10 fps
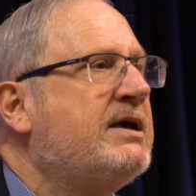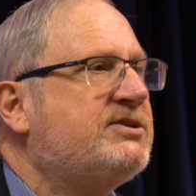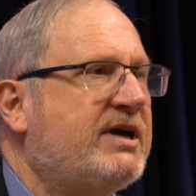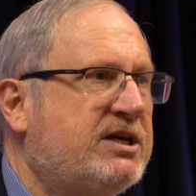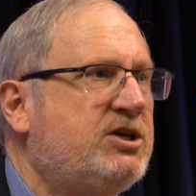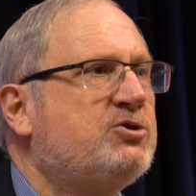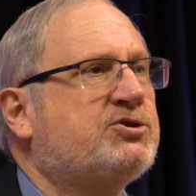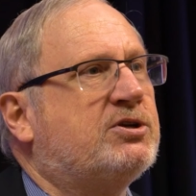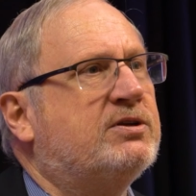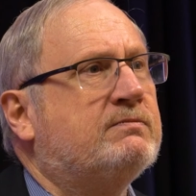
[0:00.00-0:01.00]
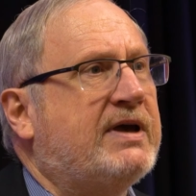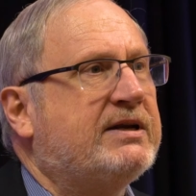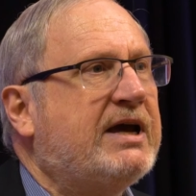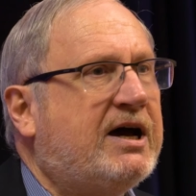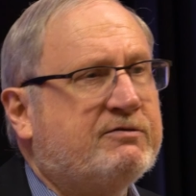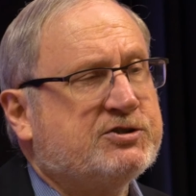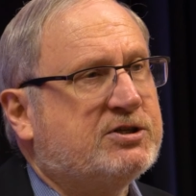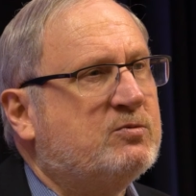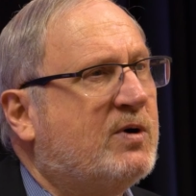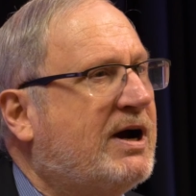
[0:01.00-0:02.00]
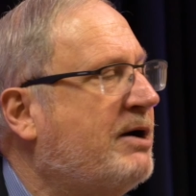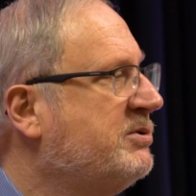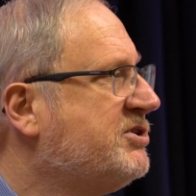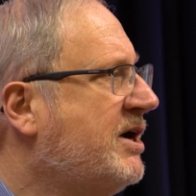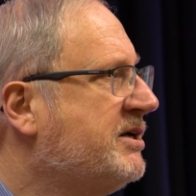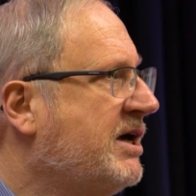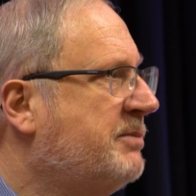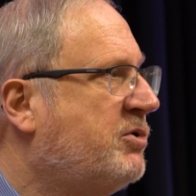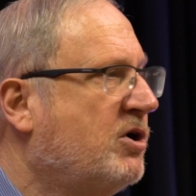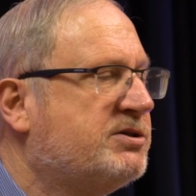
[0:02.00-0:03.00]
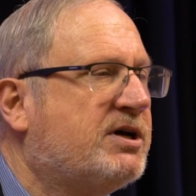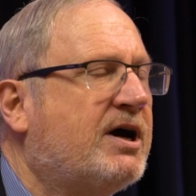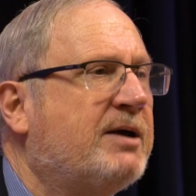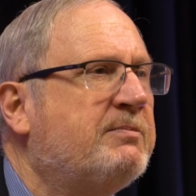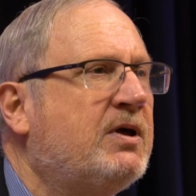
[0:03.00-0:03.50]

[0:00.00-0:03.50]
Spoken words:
Take Houston and Galveston, where I reside kind of part-time.